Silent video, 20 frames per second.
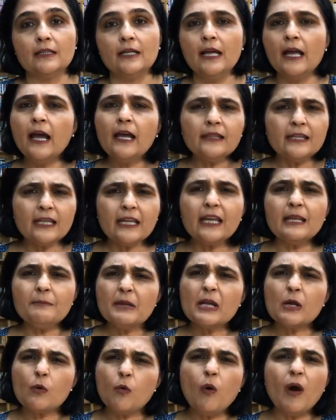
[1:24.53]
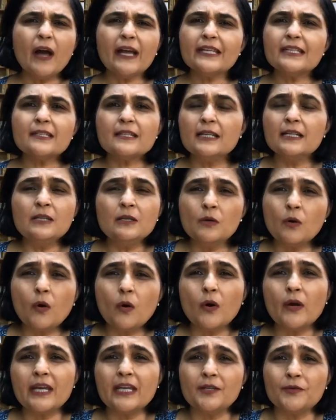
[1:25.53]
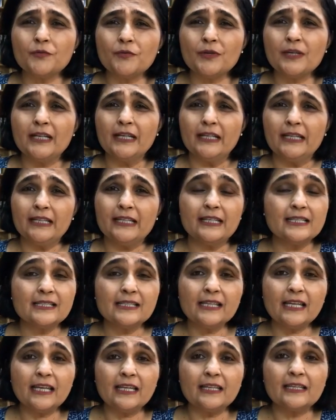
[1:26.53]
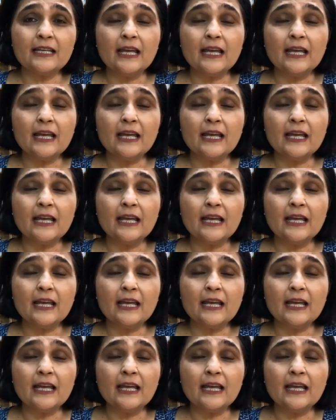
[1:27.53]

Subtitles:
and they can be quite annoying really, isn't it?